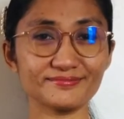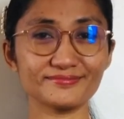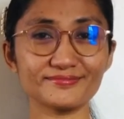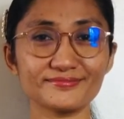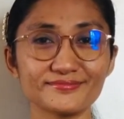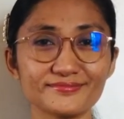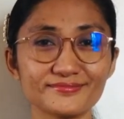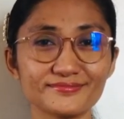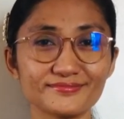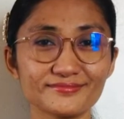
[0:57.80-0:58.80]

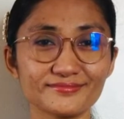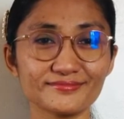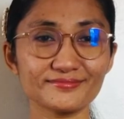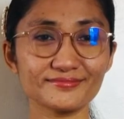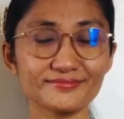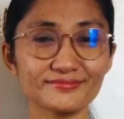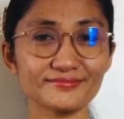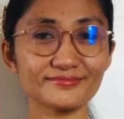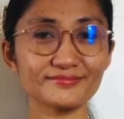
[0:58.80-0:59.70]
(no one is talking)